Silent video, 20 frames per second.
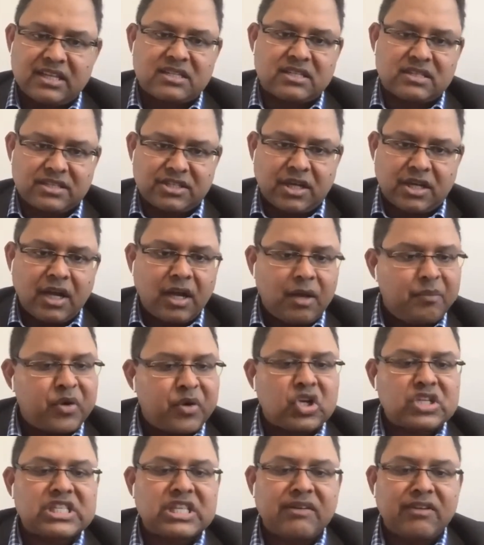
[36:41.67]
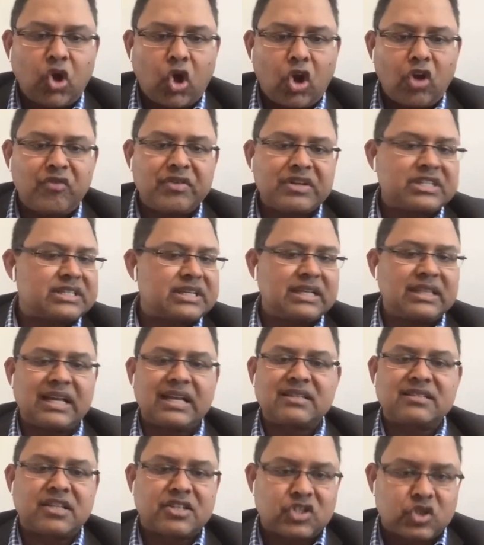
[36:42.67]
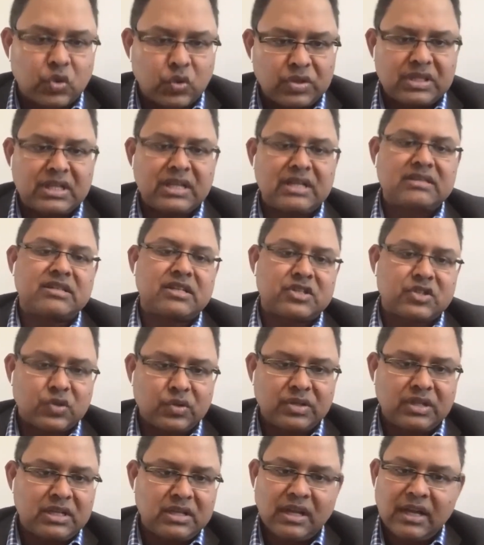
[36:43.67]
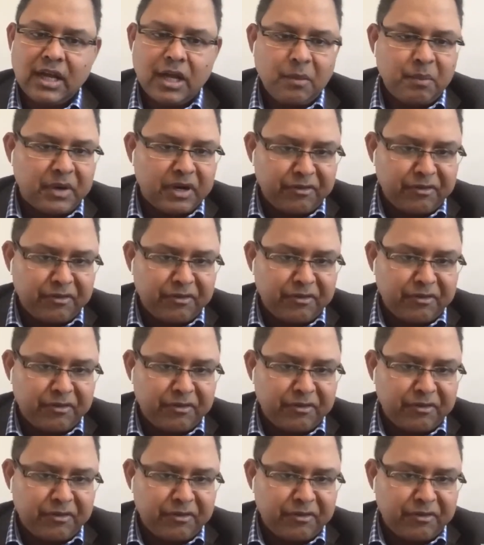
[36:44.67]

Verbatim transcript: This because they will always say there is a stone, there is a stone.